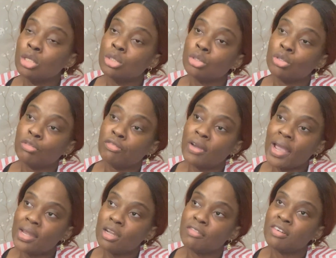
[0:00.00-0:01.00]
to
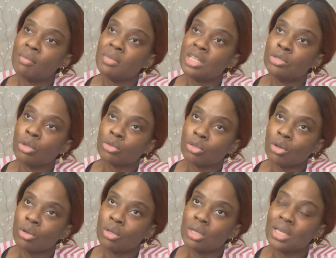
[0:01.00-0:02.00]
find a family
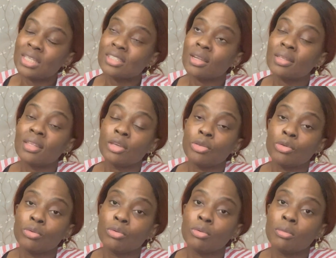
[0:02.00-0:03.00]
doctor is going to take
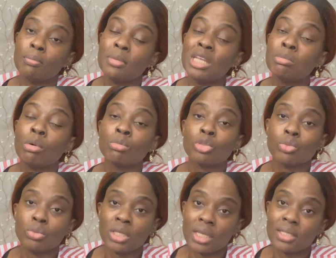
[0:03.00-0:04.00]
you minimum
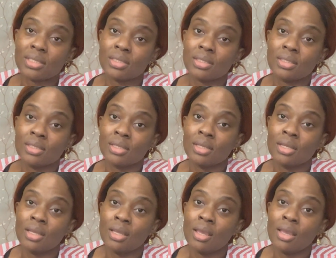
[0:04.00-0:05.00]
2 years.
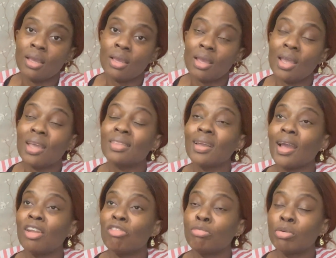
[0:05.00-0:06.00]
And the
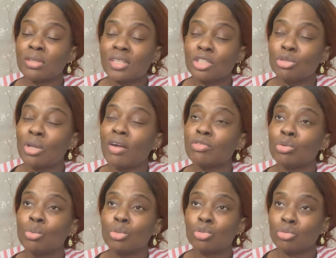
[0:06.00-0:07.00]
kind of process you have to
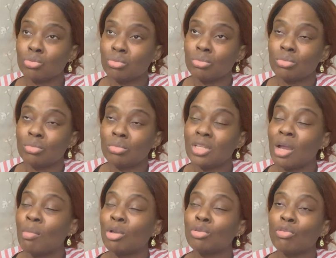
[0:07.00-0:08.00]
go through, the
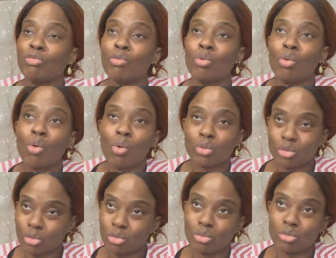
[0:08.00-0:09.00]
amount of phone
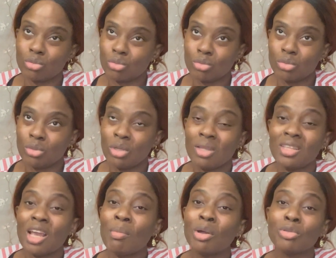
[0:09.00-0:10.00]
calls,
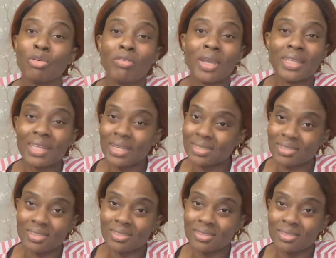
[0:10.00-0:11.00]
the amount of
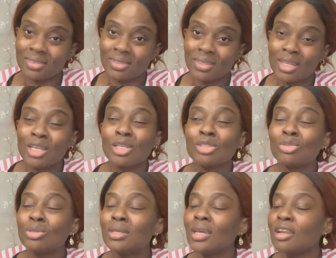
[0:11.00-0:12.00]
headaches.
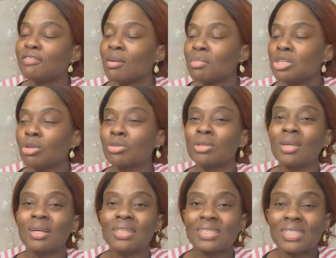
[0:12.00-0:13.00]
To get a family doctor nowadays